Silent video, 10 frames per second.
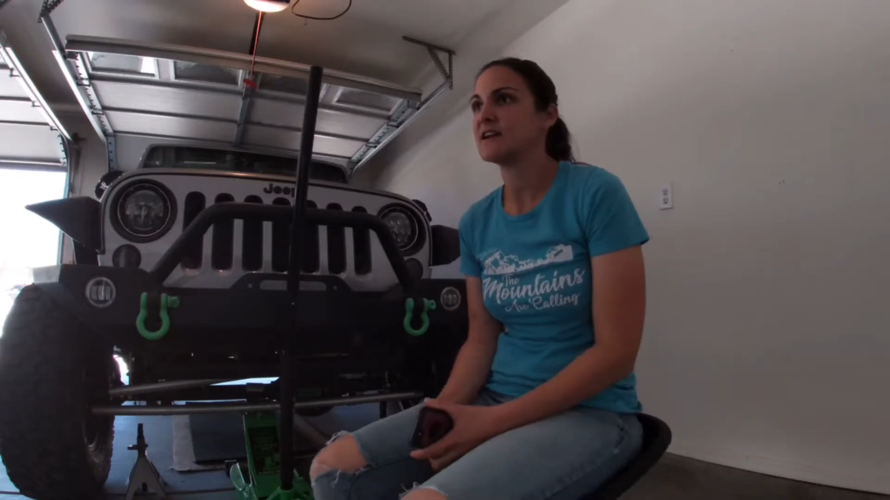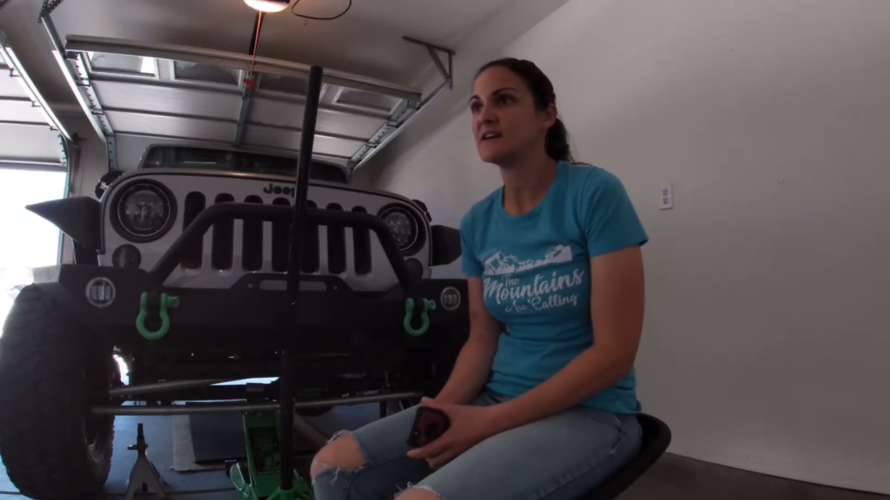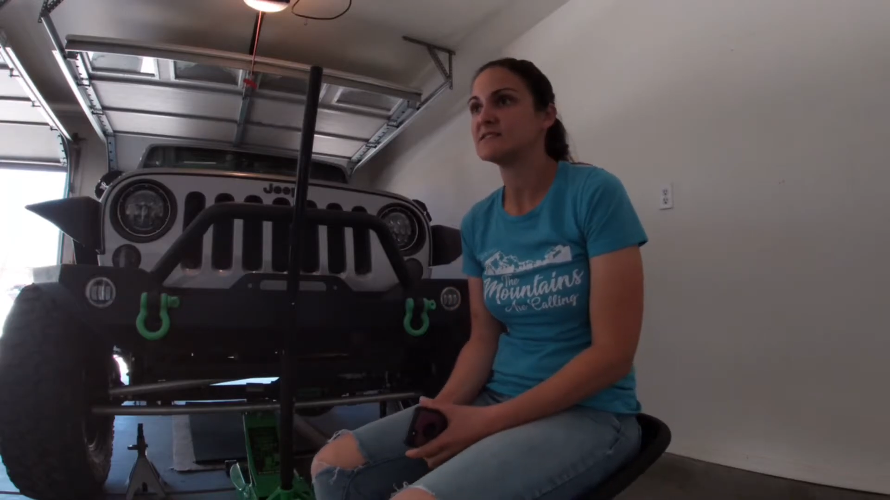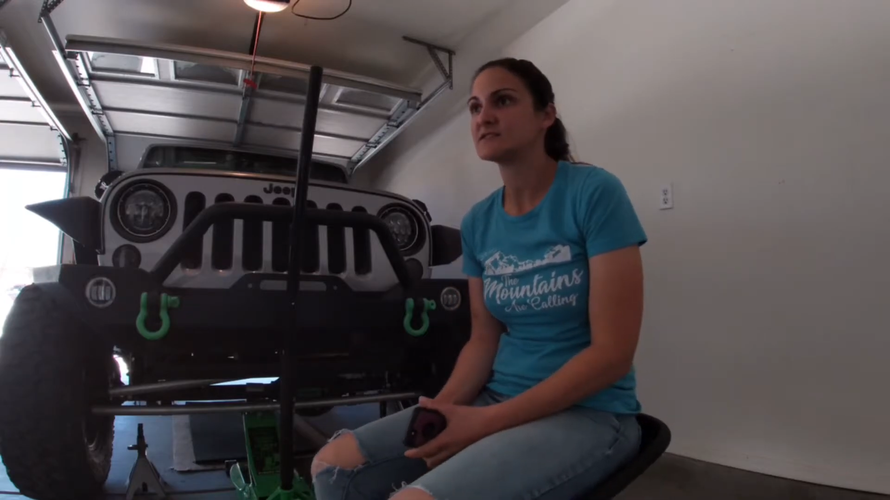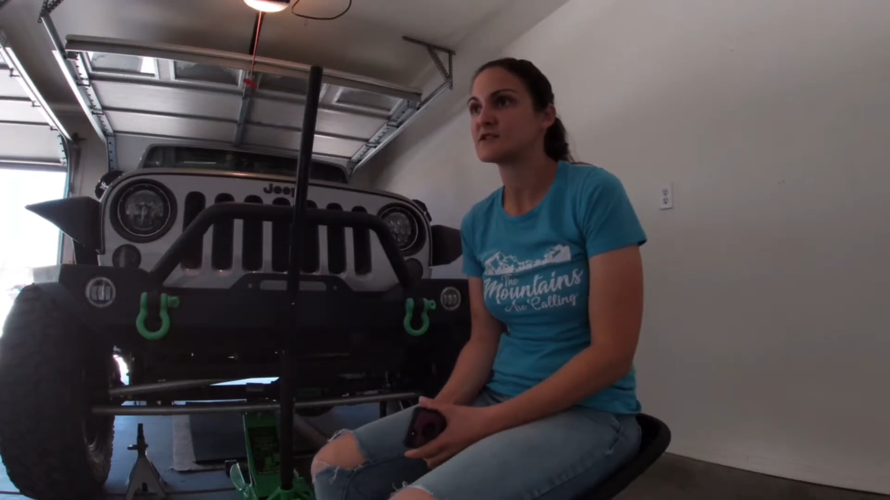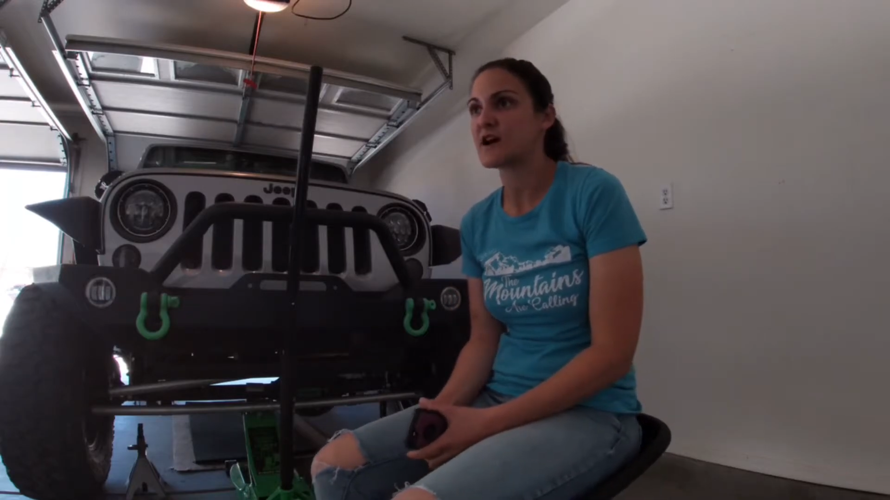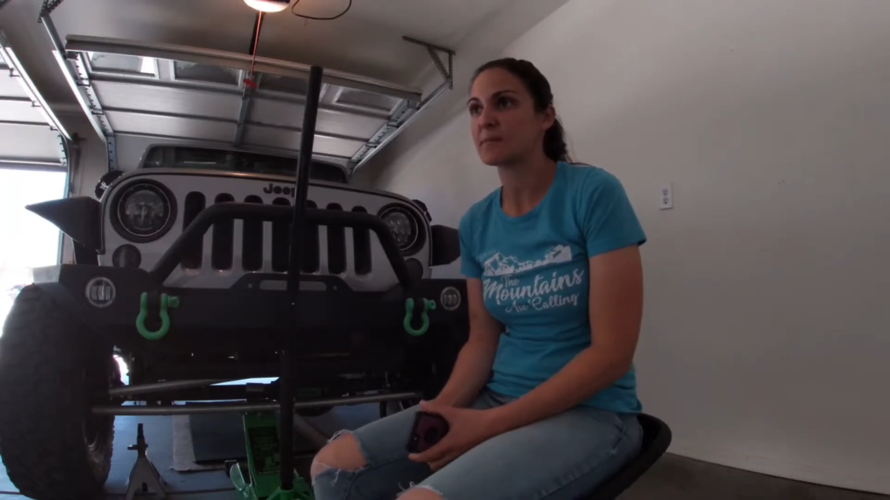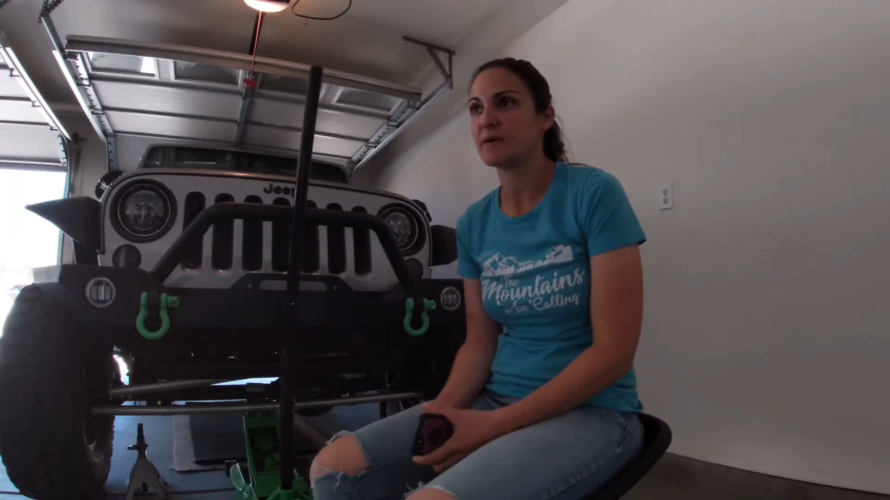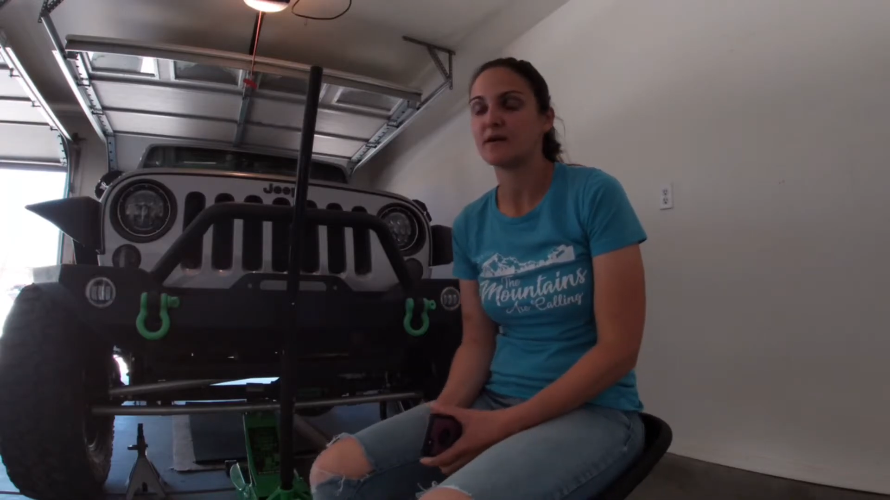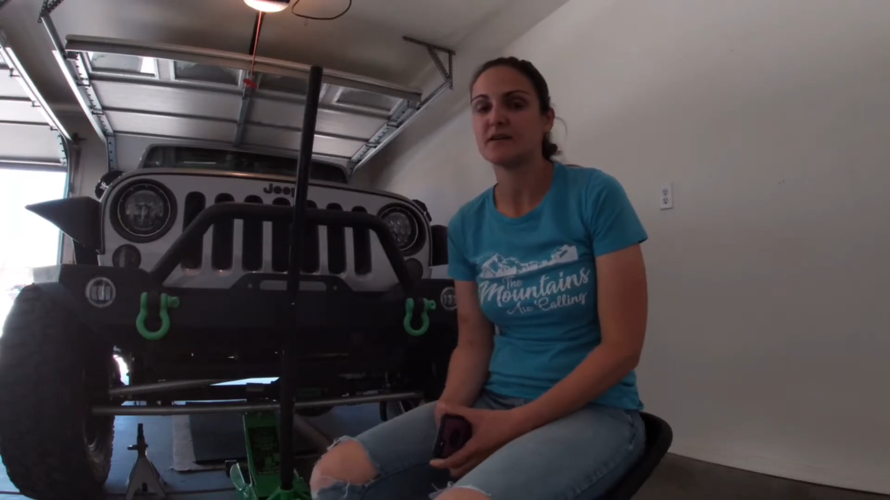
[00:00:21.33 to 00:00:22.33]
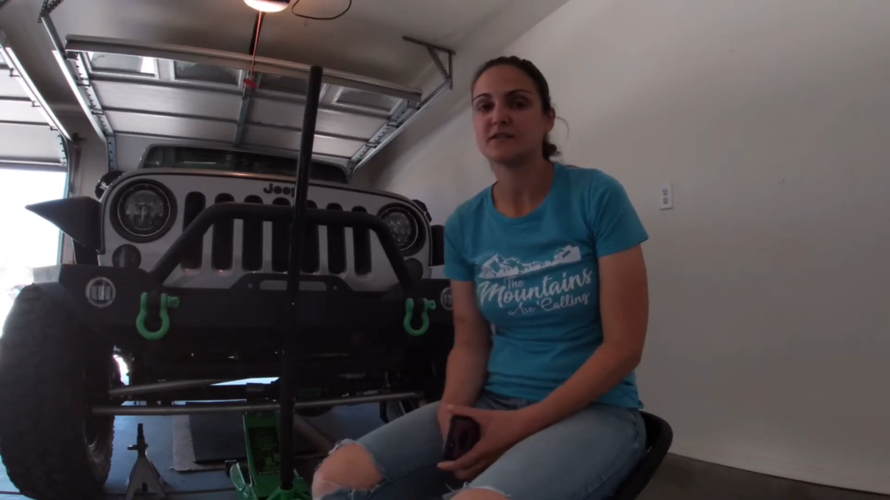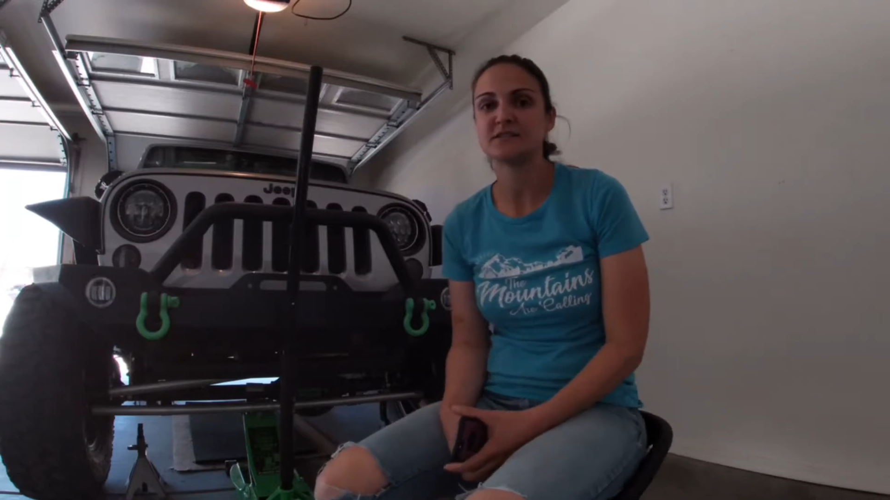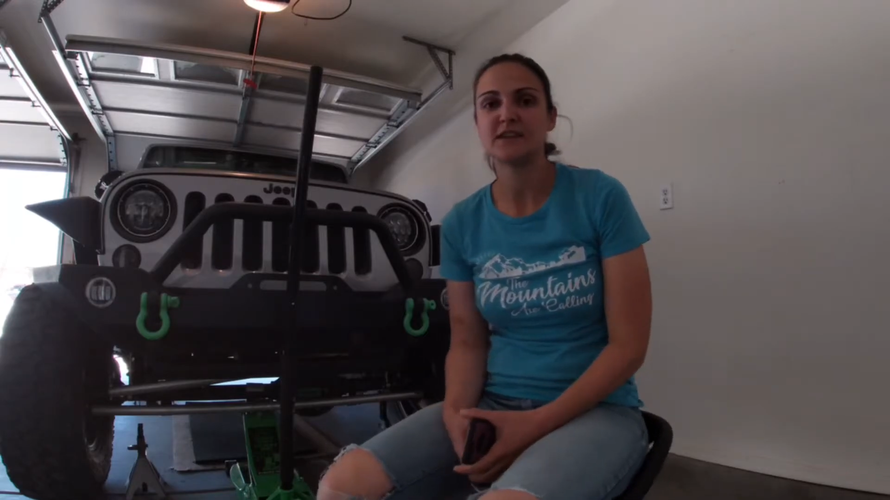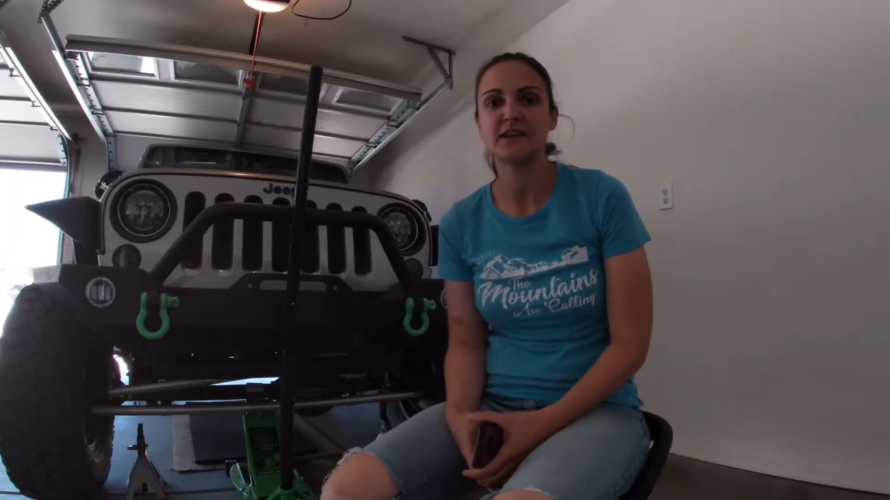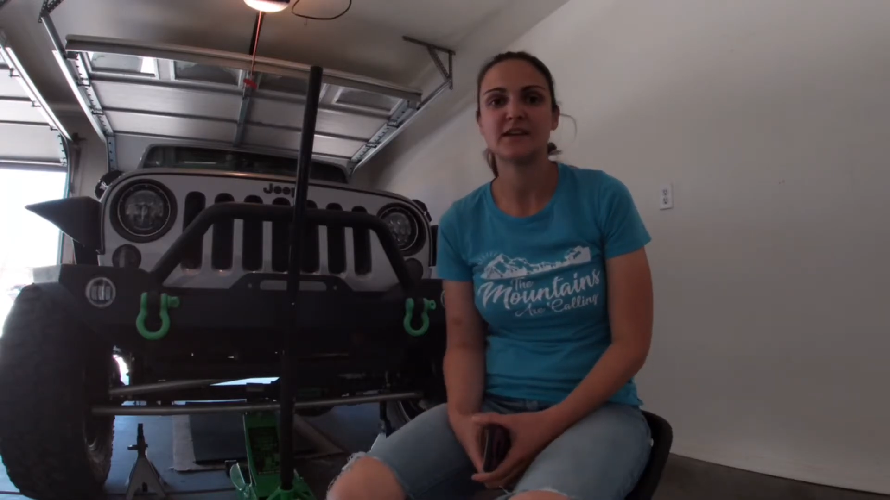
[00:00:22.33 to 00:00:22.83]
and the track
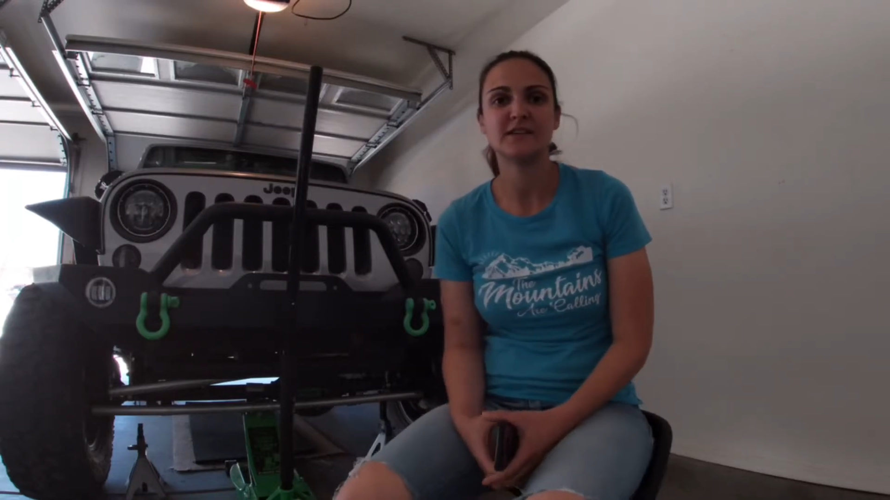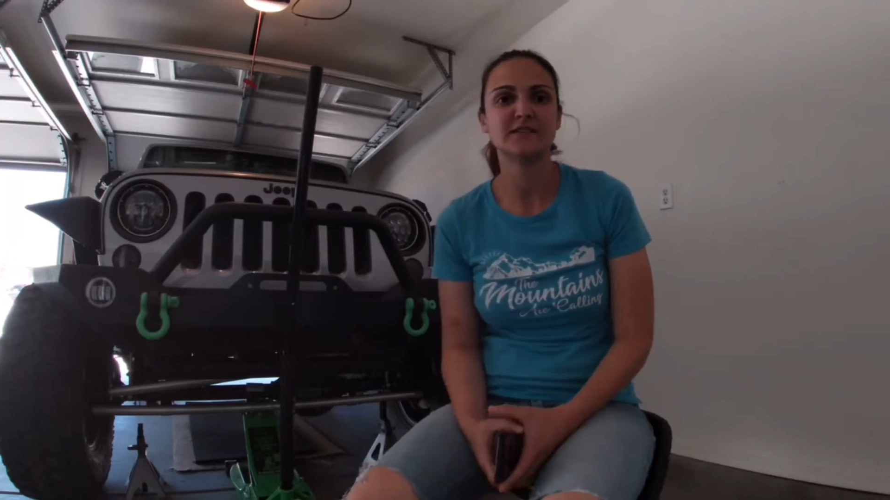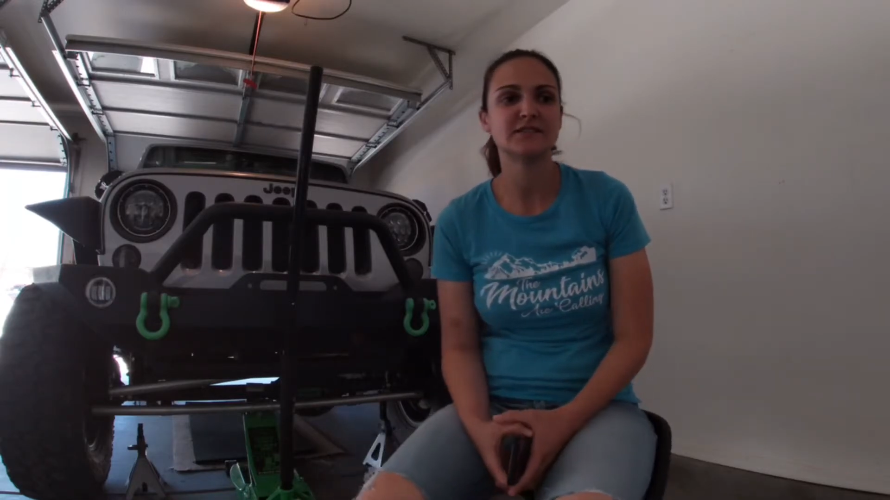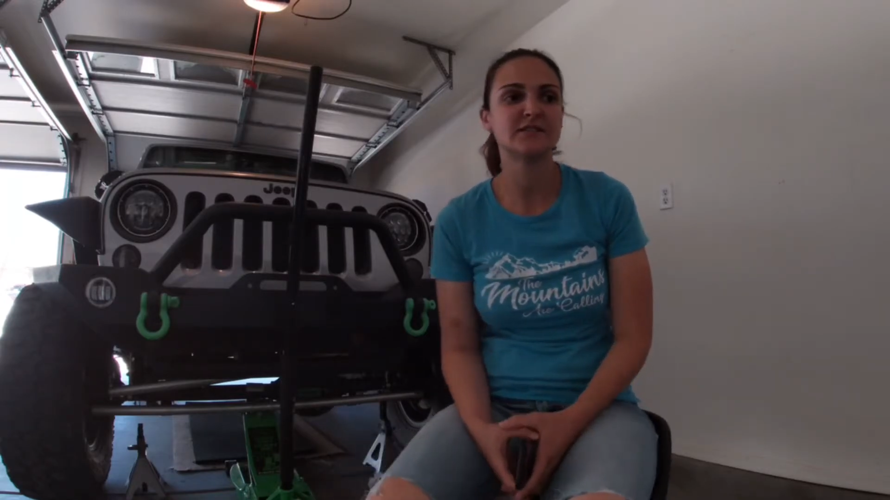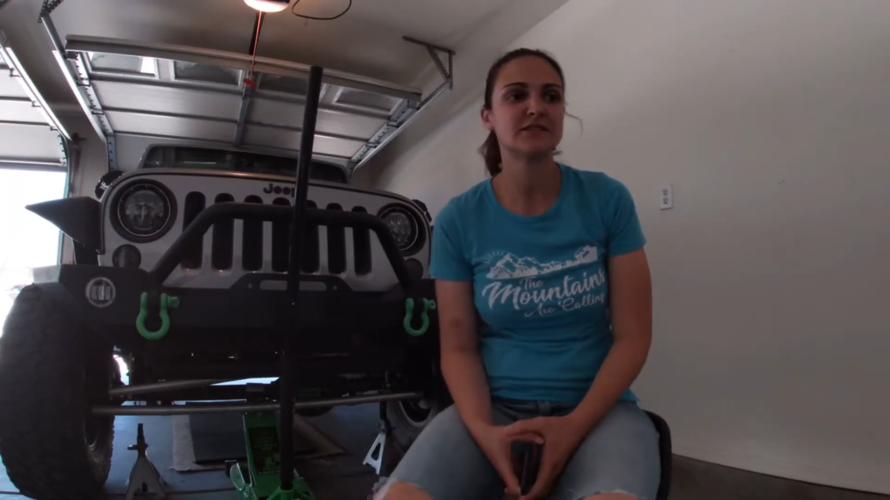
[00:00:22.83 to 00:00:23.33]
bars, and